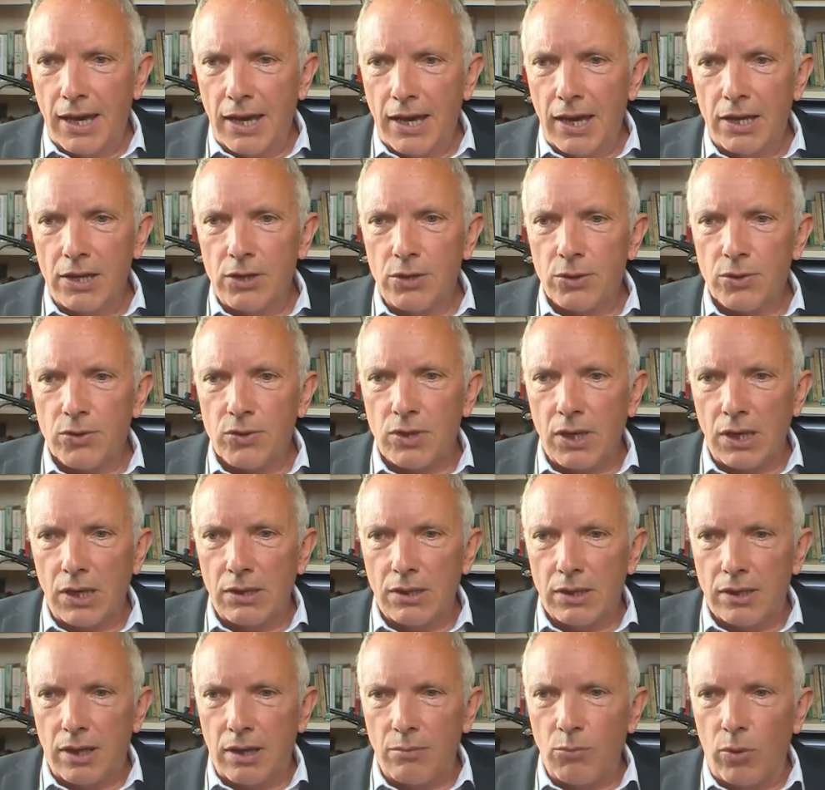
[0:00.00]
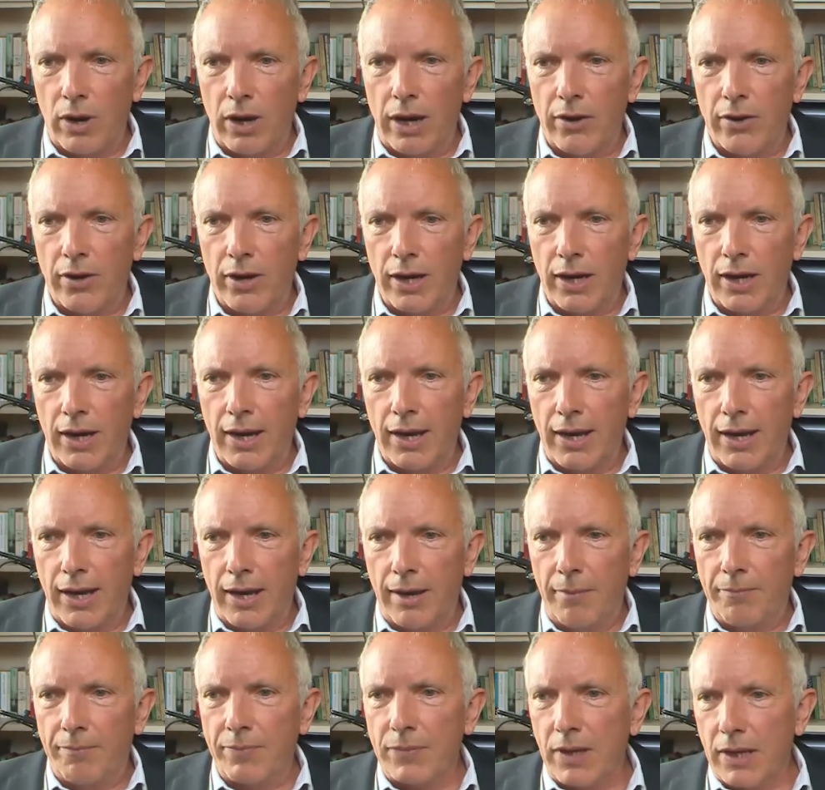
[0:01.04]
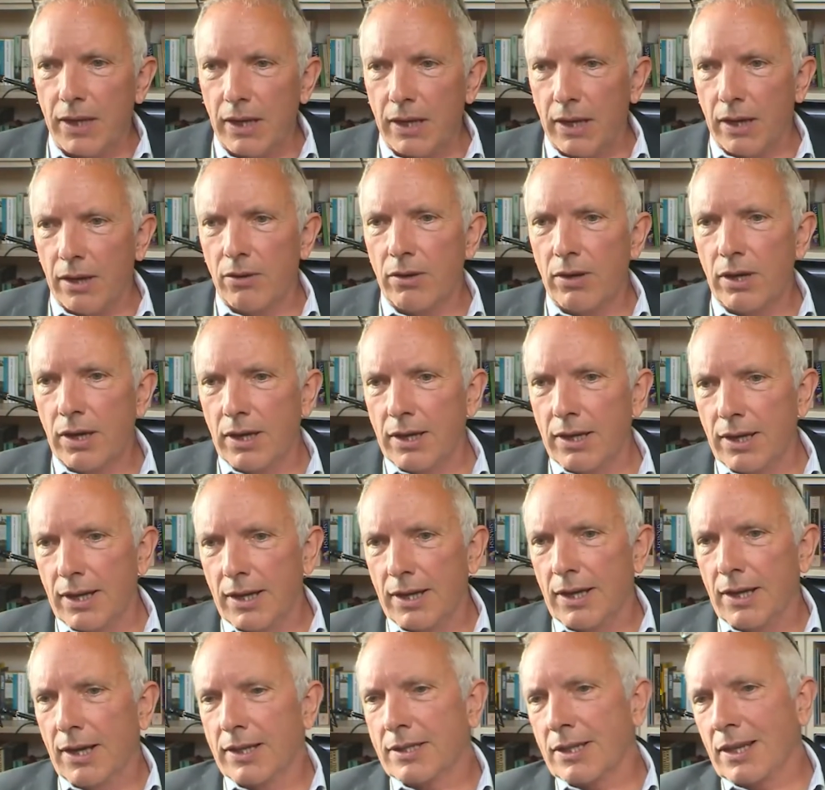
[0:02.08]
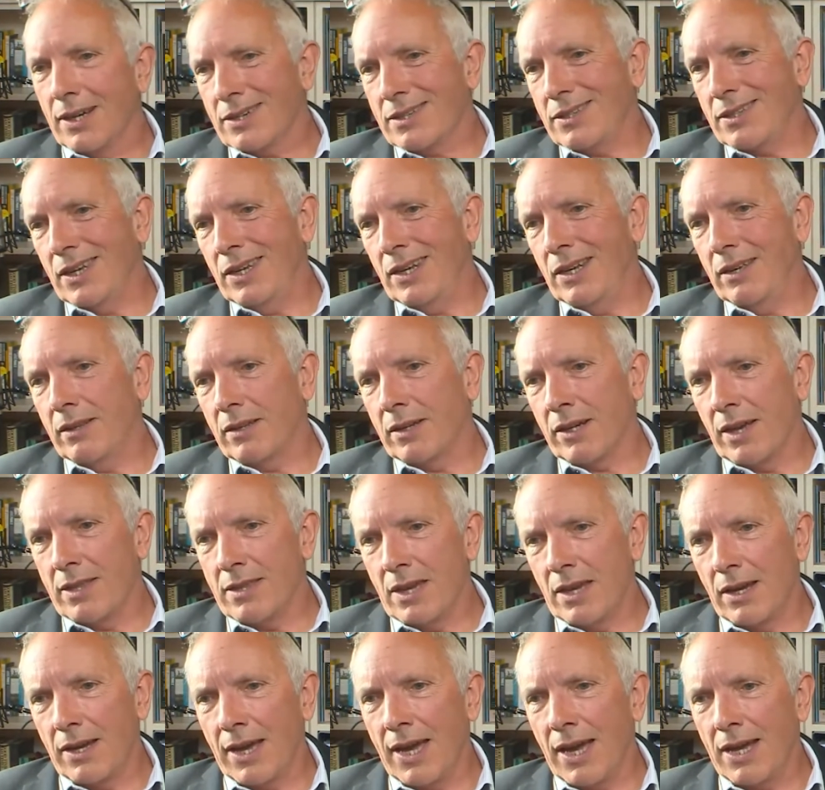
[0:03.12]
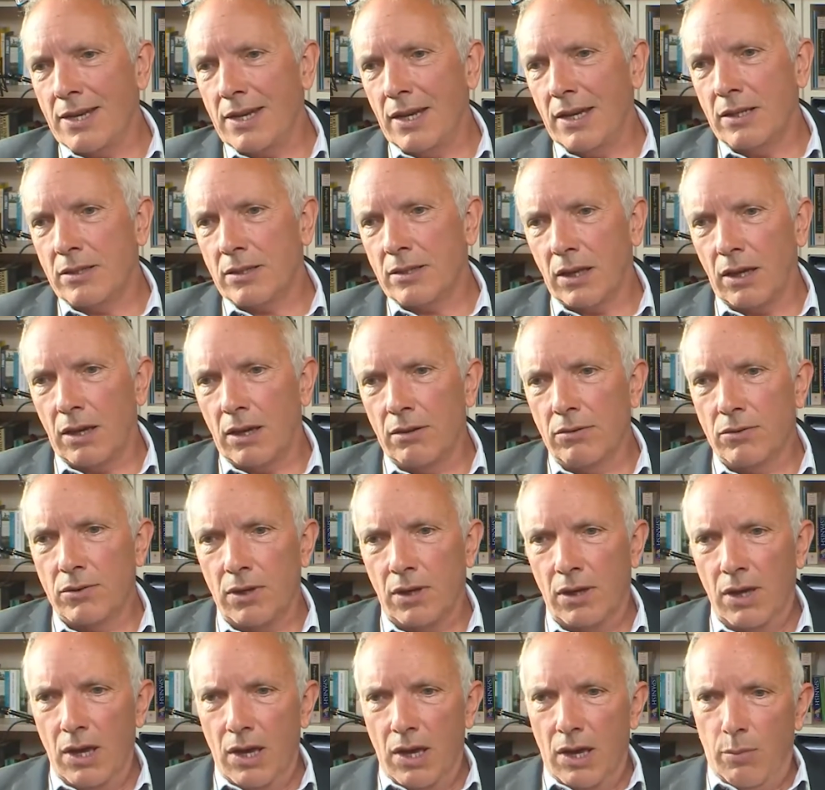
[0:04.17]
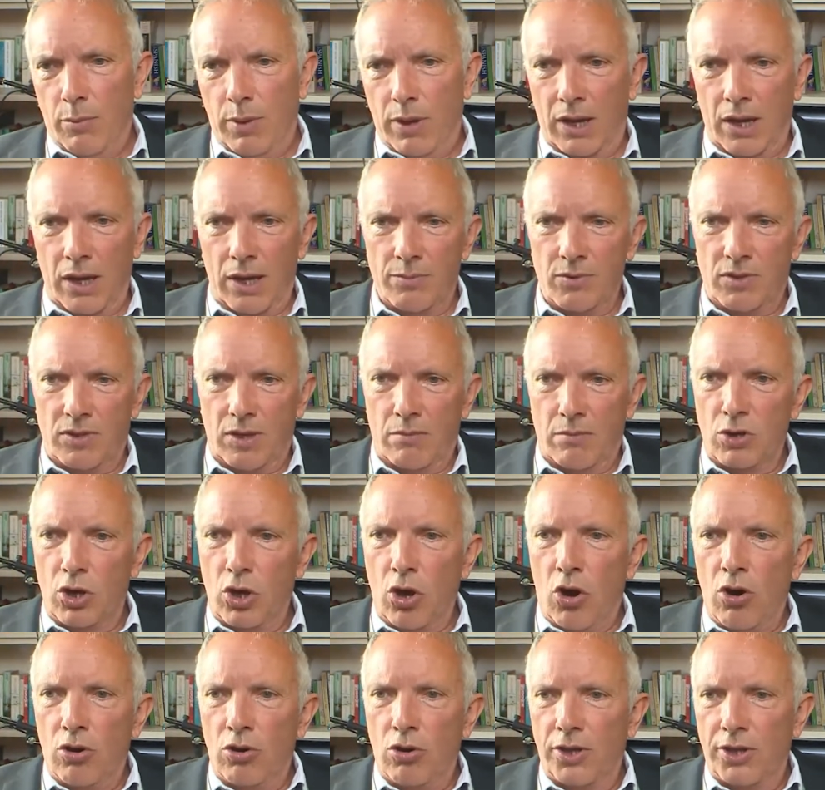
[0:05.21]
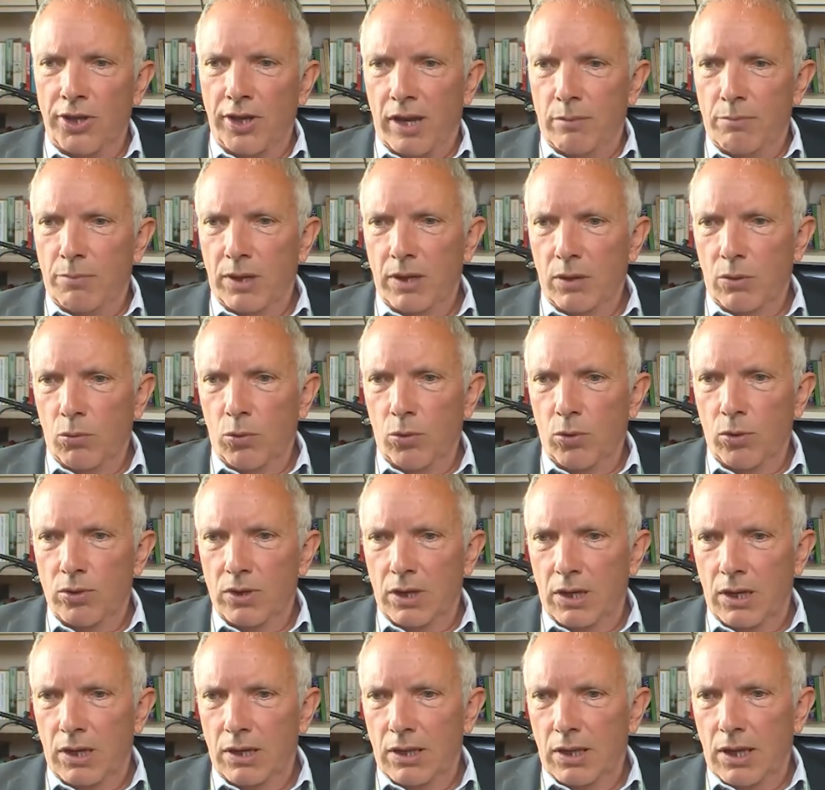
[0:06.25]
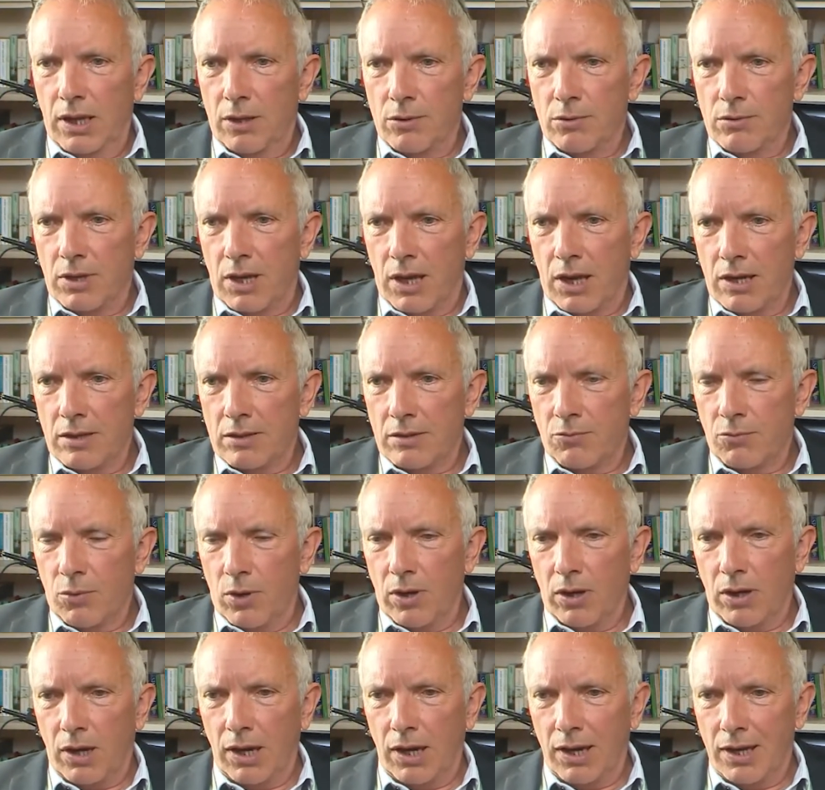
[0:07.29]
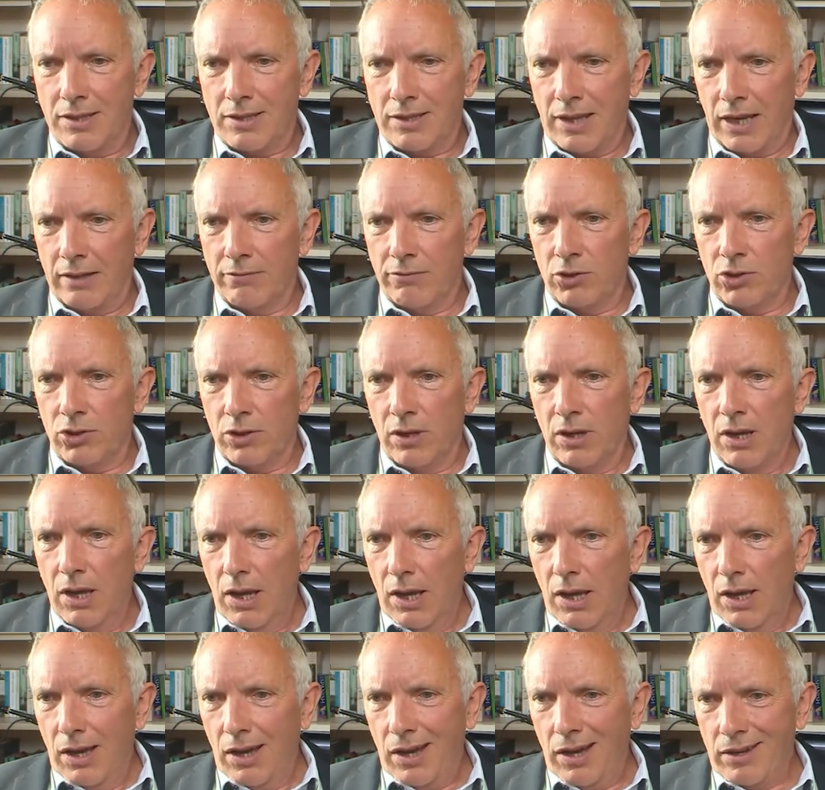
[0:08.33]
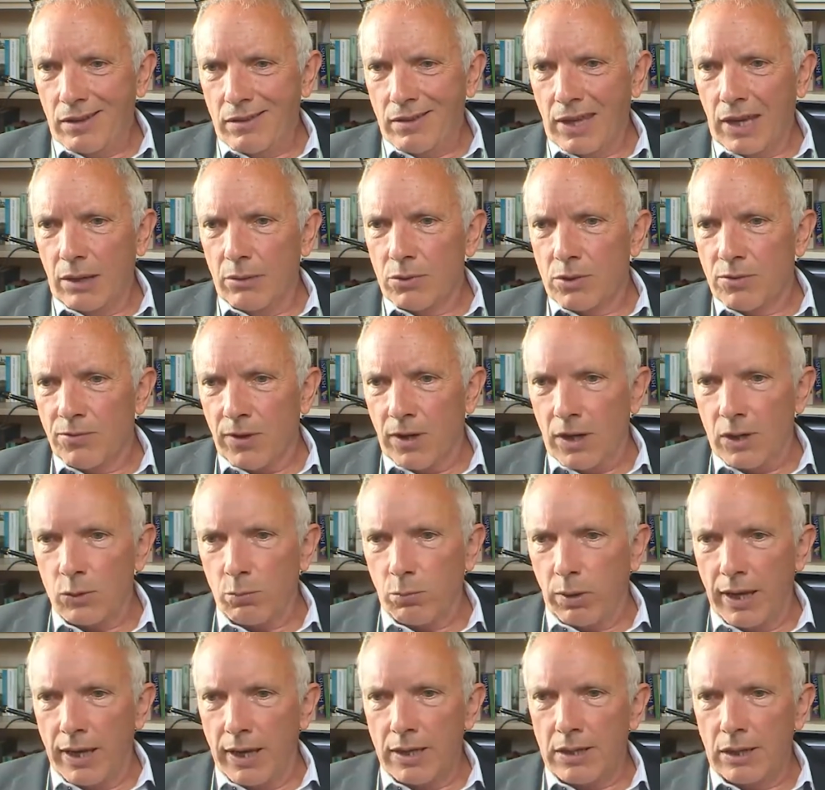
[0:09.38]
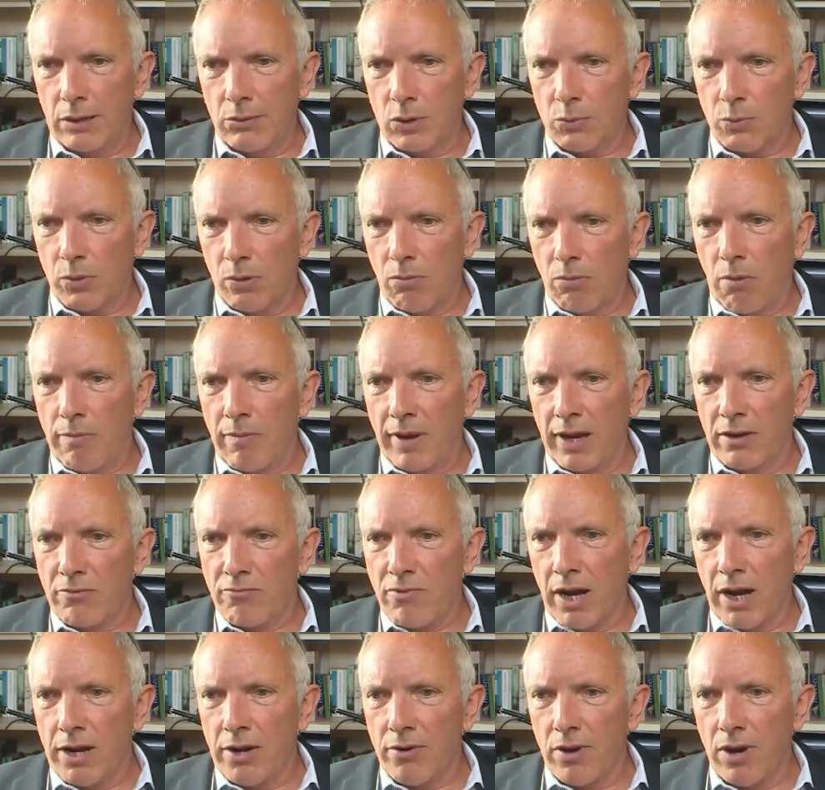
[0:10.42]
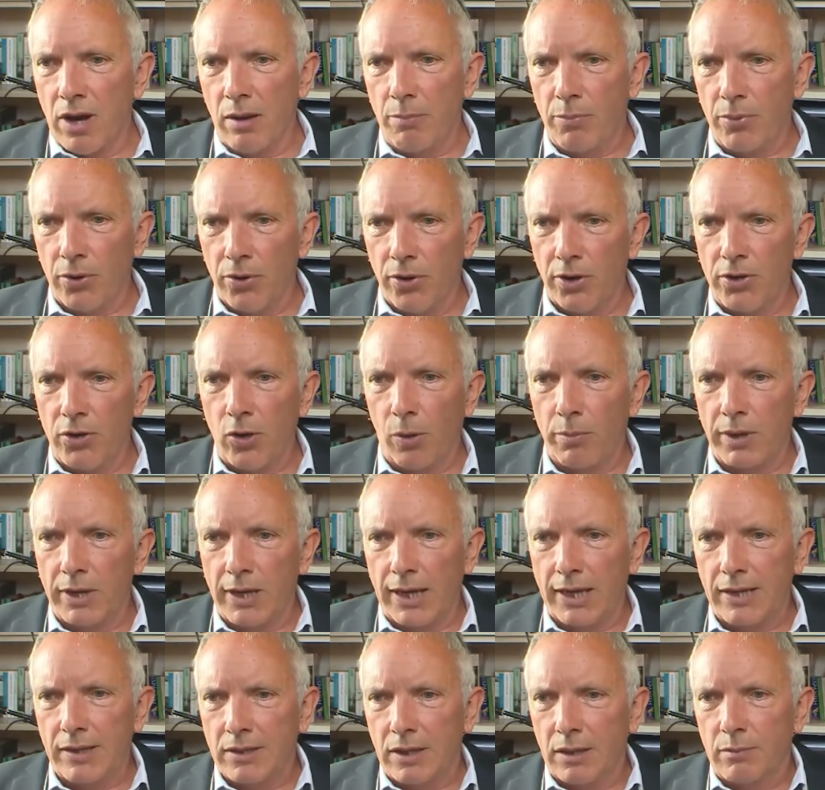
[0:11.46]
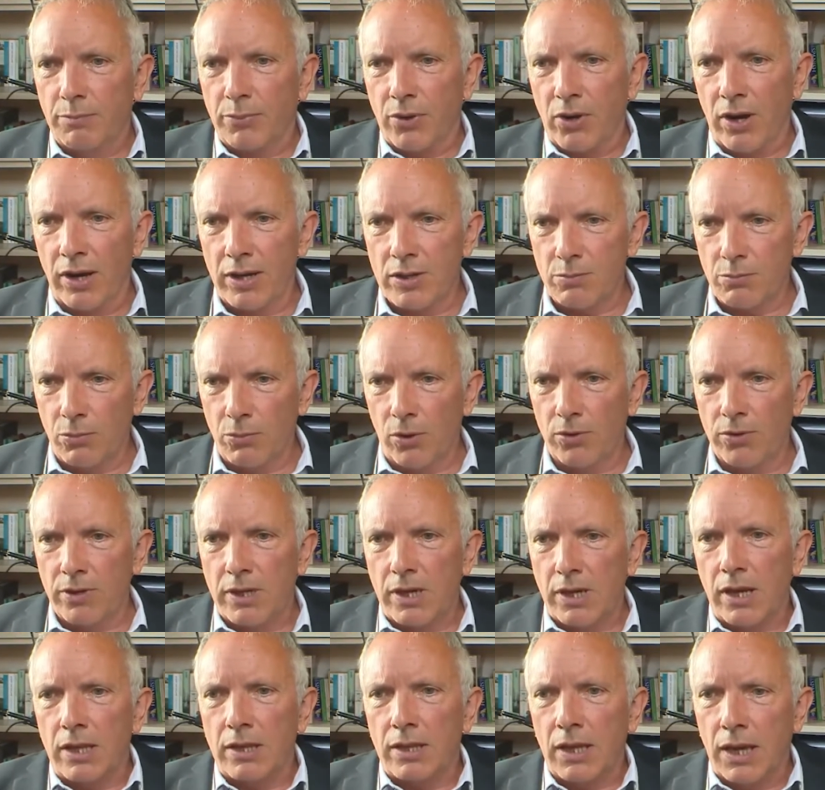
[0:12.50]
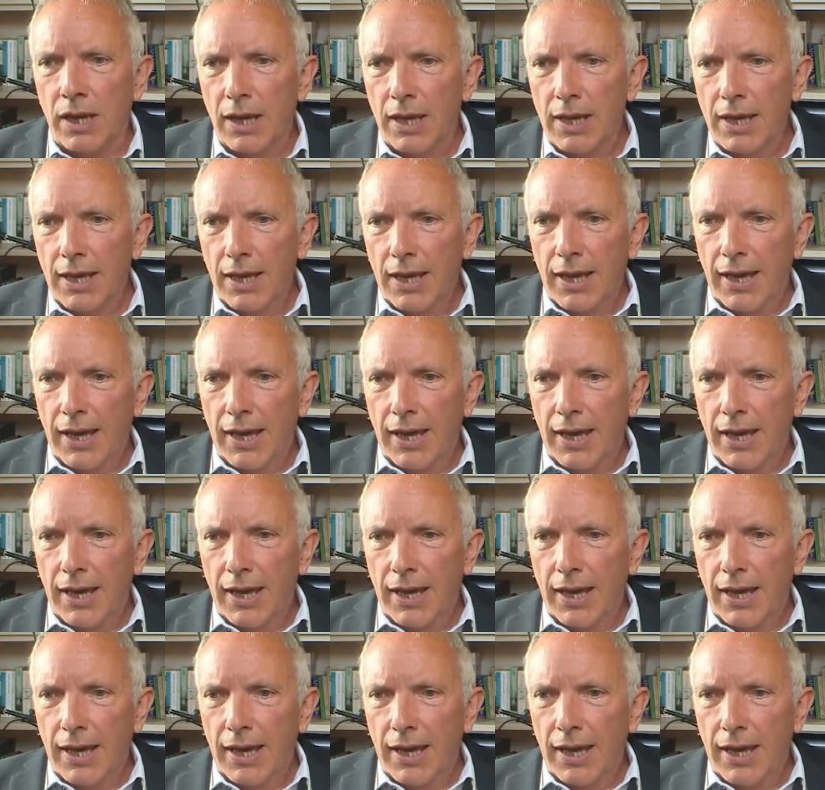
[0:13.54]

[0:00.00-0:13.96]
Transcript: And you'll see that I'm wearing, you know, a tuxedo that I think I had years ago to pick up some gong that I'd been awarded in the old days of working in television. I don't think it was first place. It was probably a runner-up or a nominated prize more than anything.